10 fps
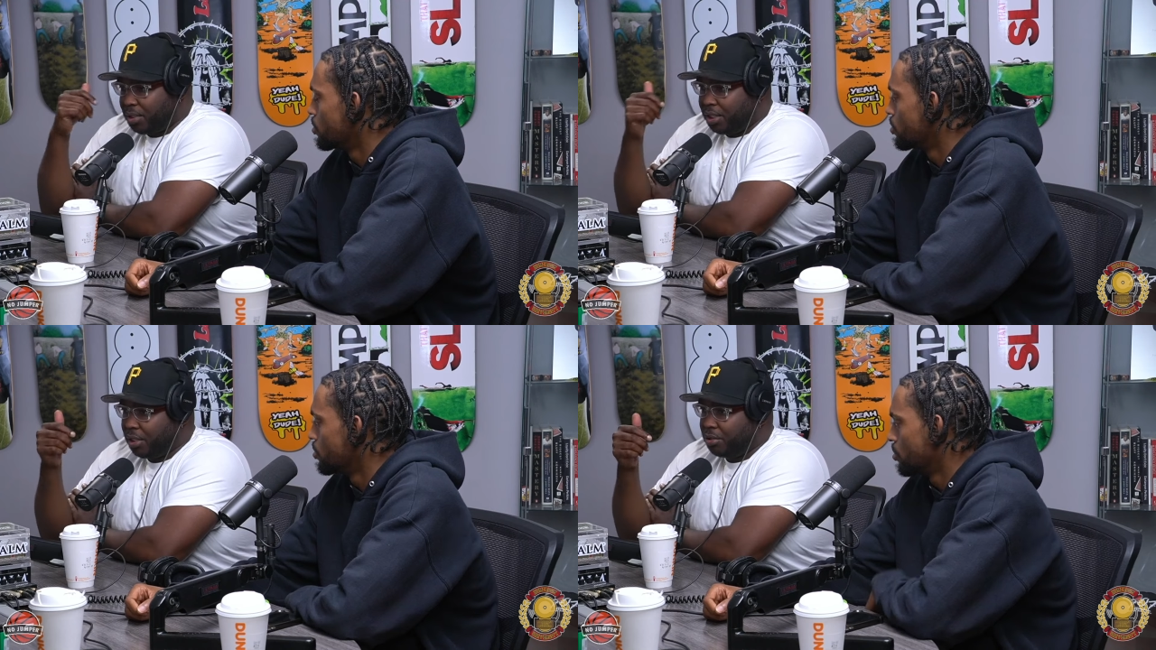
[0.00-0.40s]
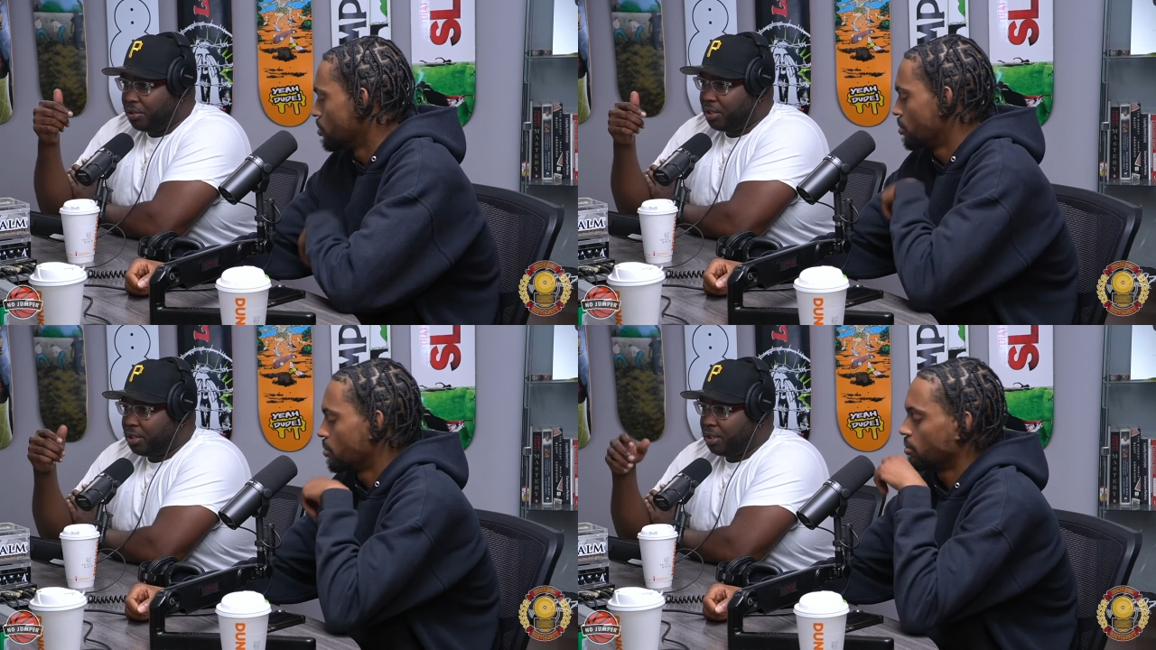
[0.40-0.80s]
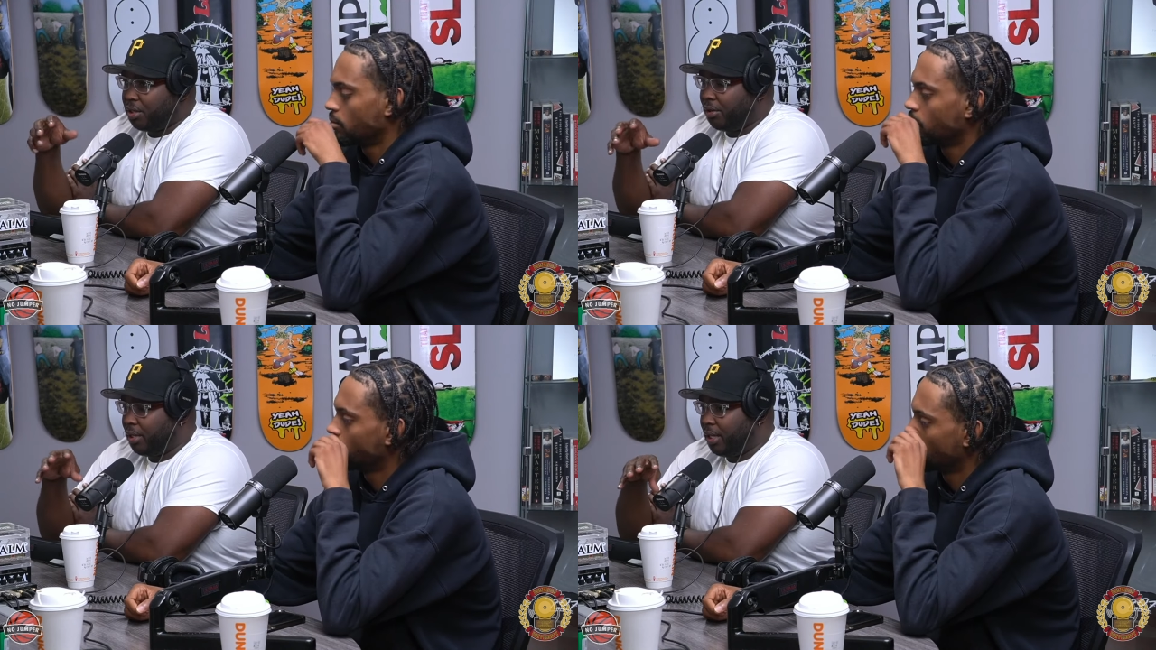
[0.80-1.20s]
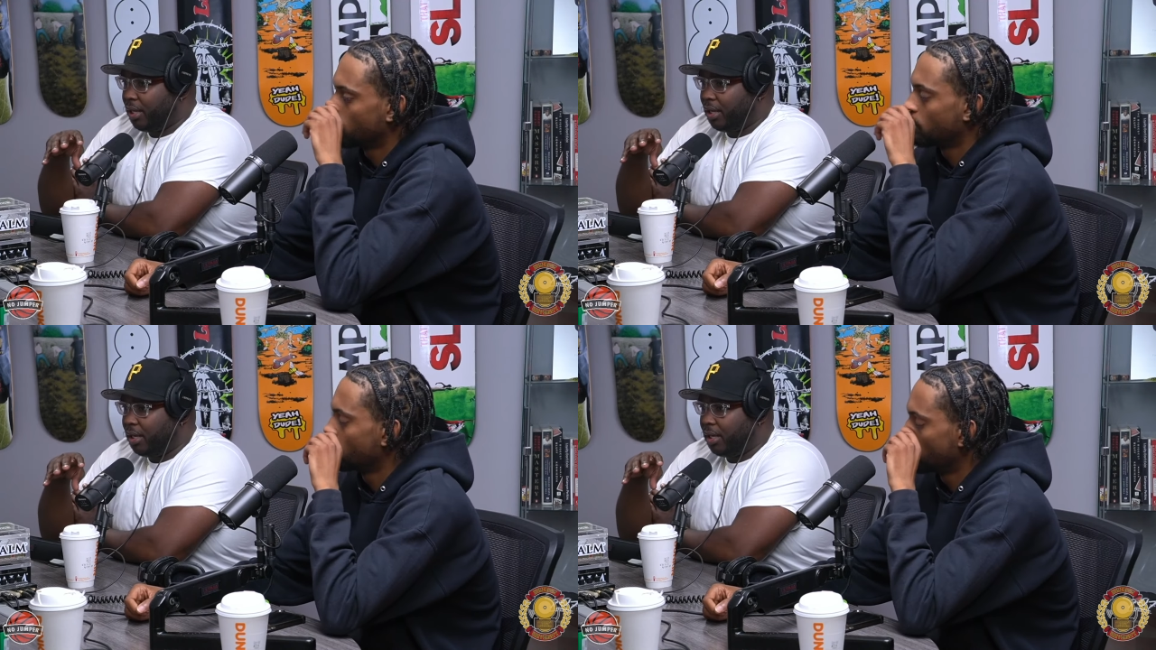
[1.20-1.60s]
Speaker 1: children's during the
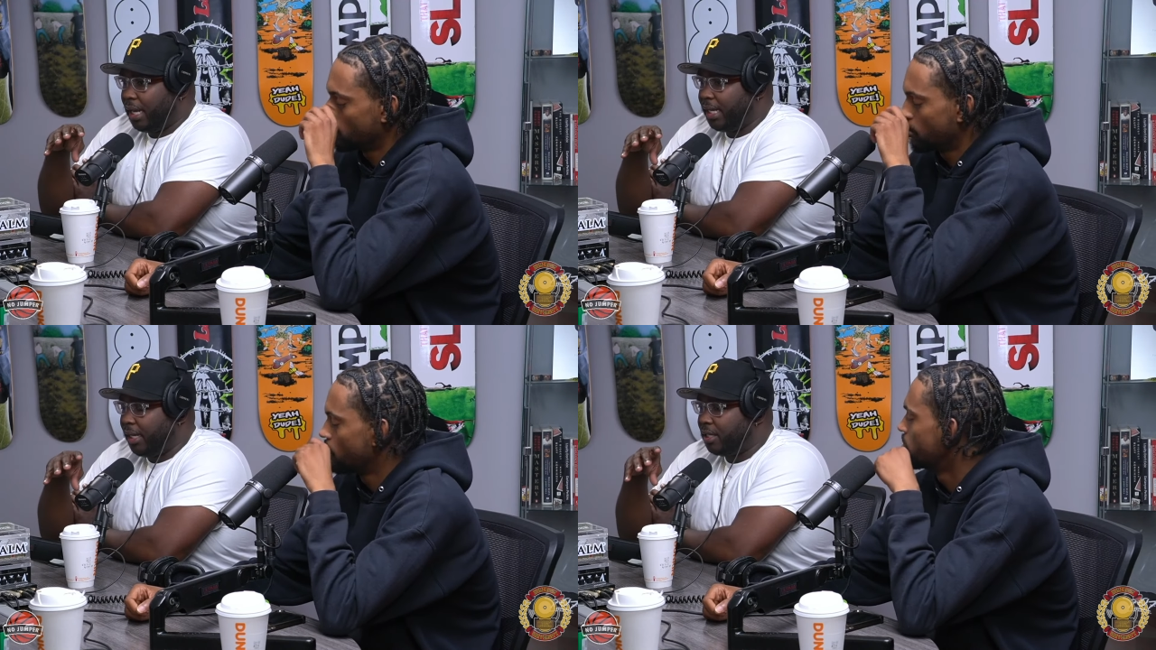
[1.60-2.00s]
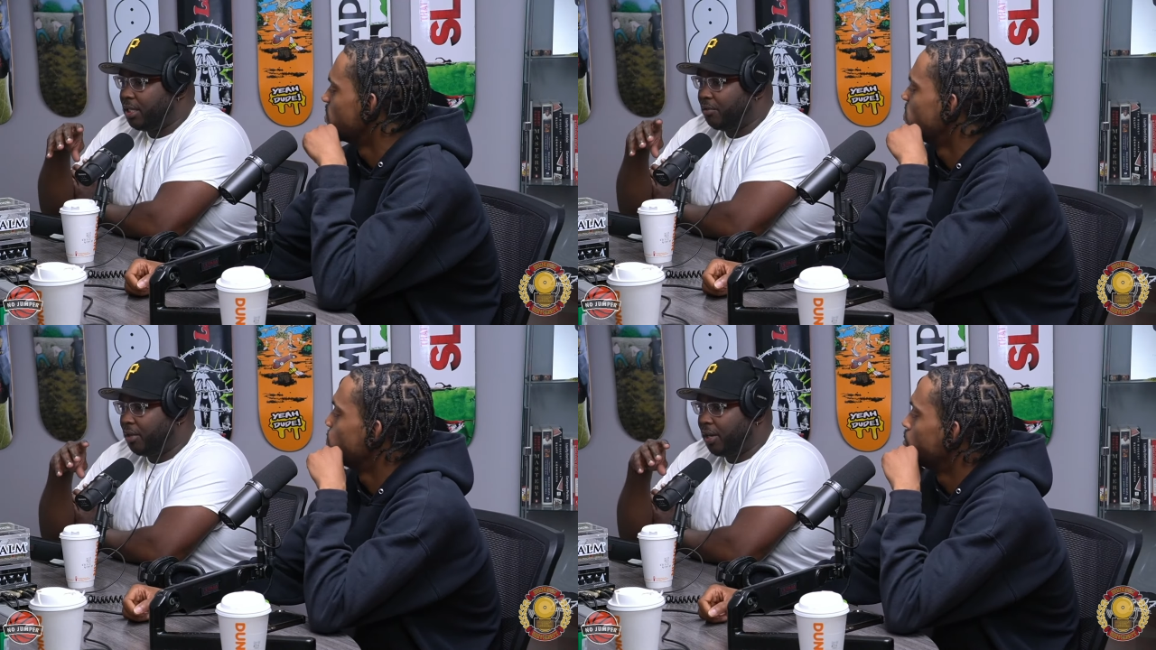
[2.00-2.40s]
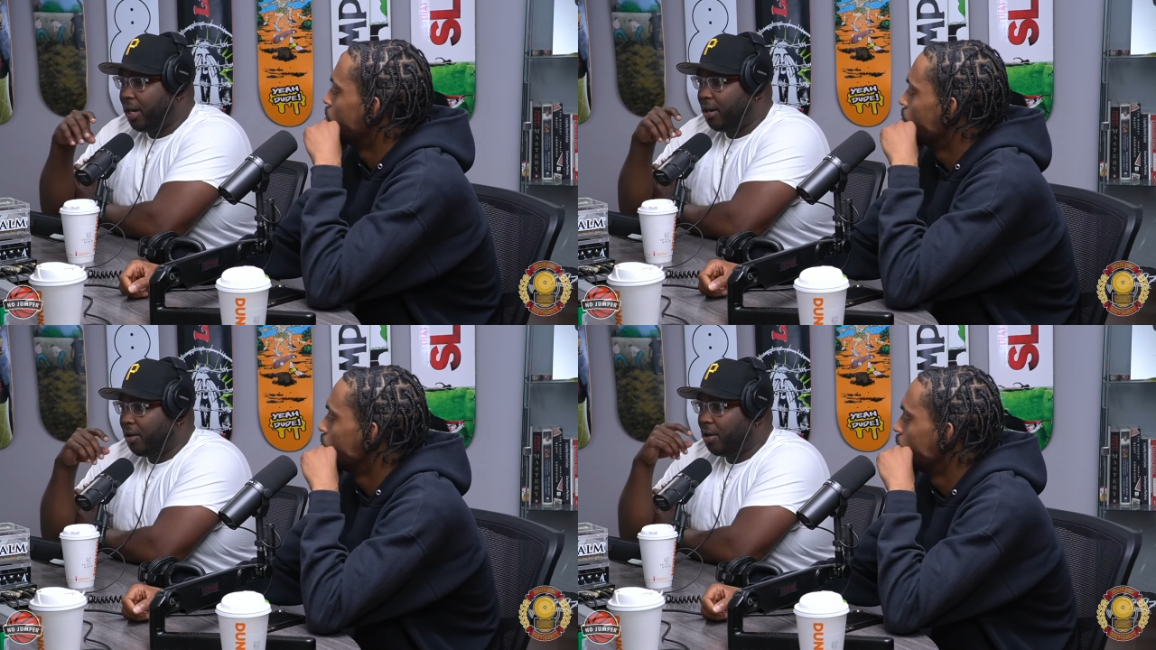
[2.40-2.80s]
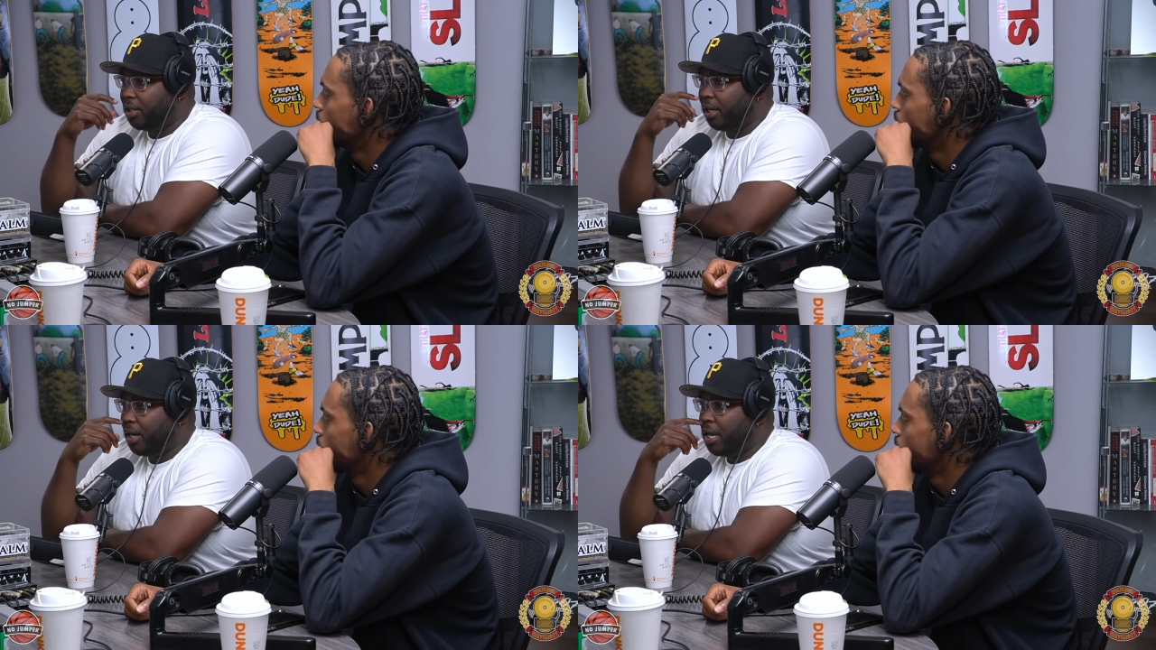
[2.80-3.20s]
uh, AD&T era on
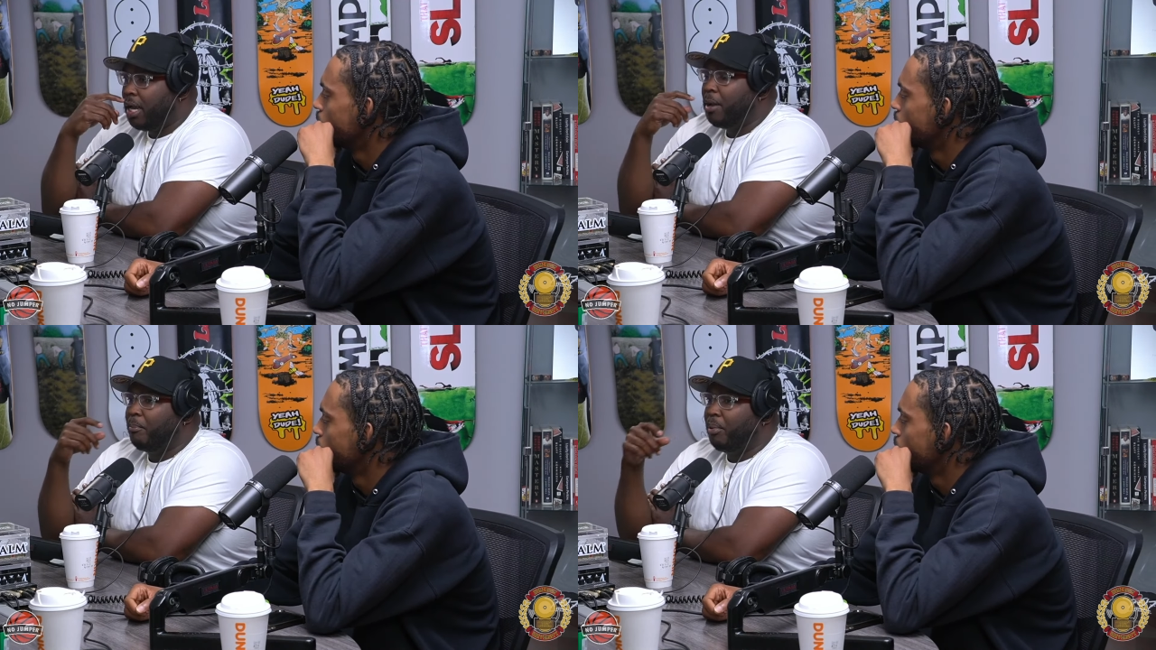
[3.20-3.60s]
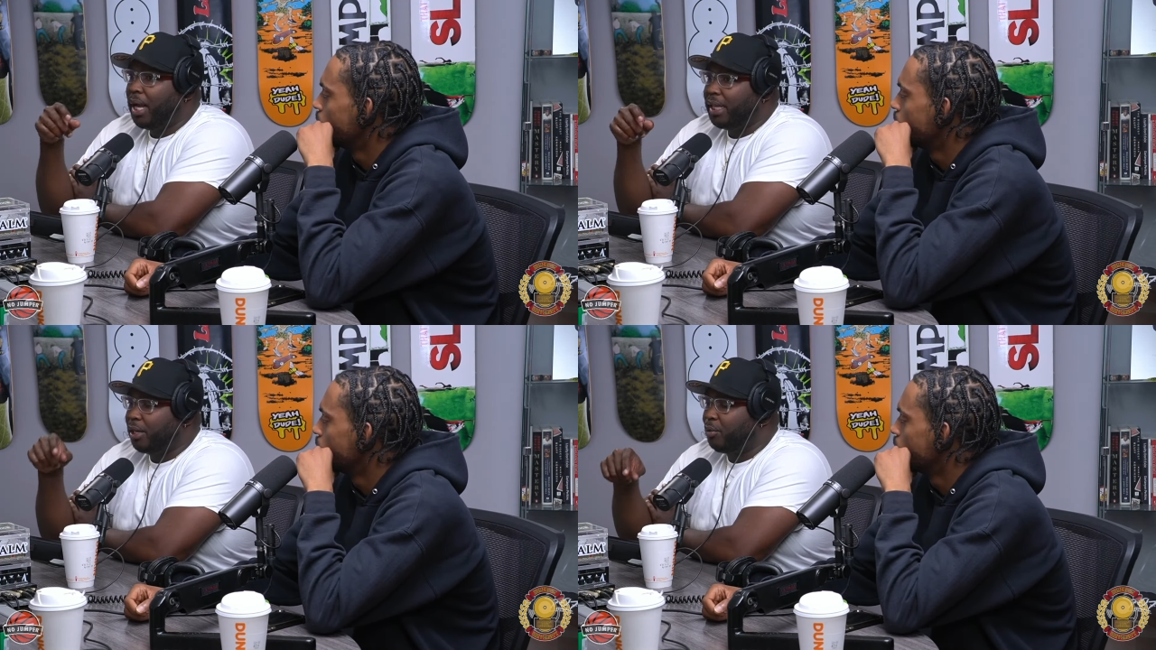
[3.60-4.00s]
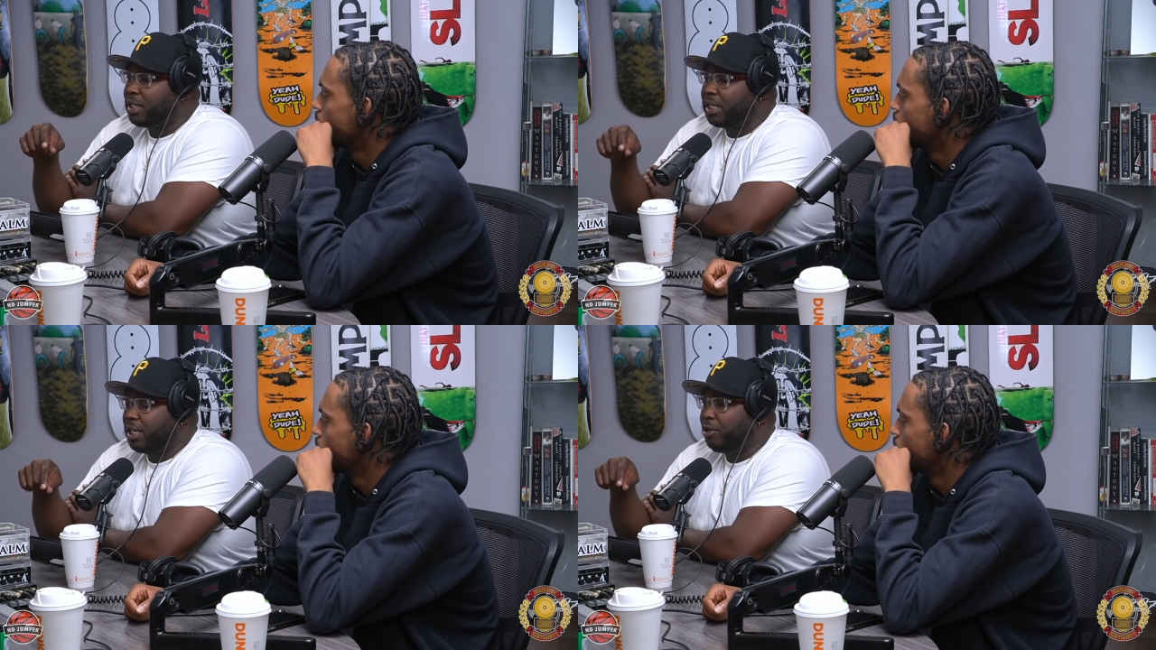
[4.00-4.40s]
there, but there would still